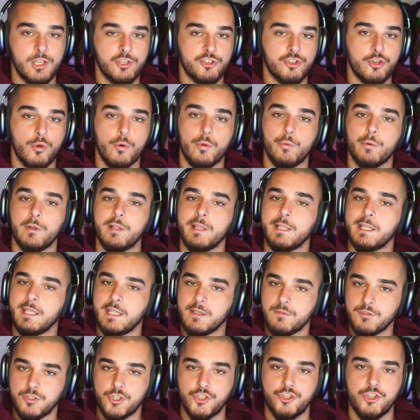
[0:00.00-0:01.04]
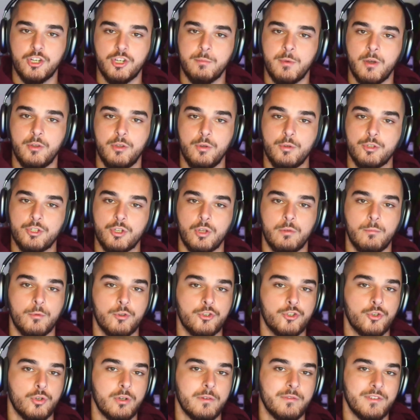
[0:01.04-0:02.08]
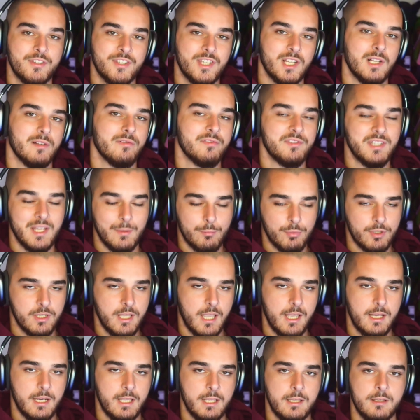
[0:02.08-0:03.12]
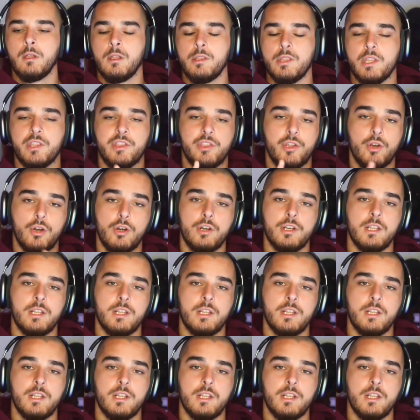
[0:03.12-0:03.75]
no one really gives a shit about you. It's almost sort of self-deprecating. The third